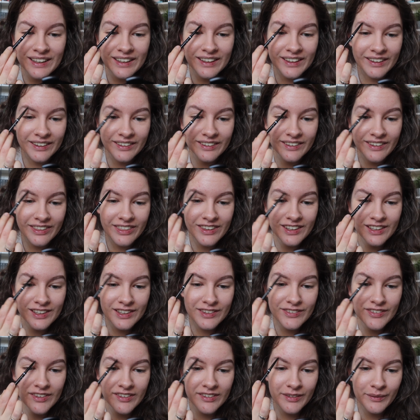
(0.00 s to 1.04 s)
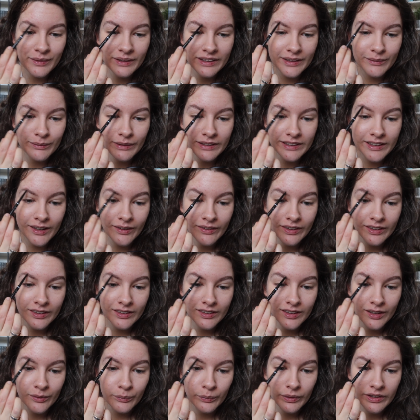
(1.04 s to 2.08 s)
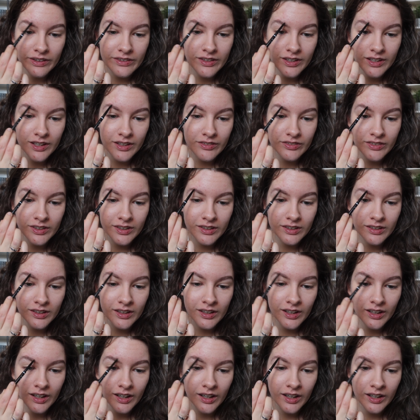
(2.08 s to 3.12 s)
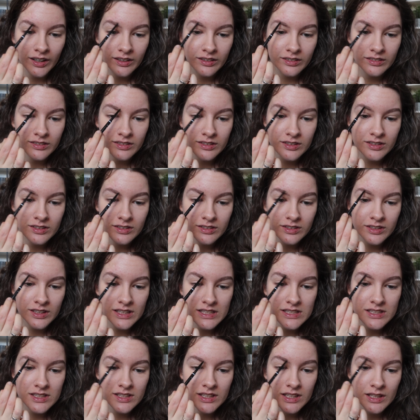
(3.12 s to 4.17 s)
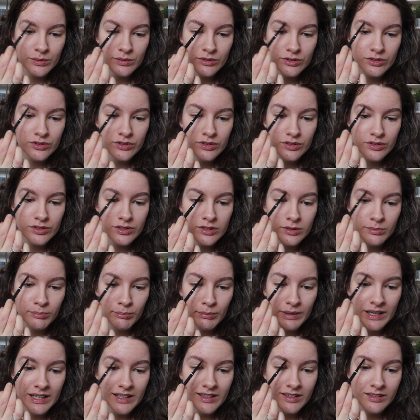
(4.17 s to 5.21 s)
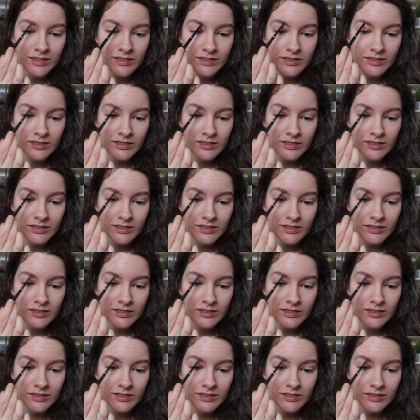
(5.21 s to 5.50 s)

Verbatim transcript: things very quickly went downhill on Wednesday evening, and yesterday was just me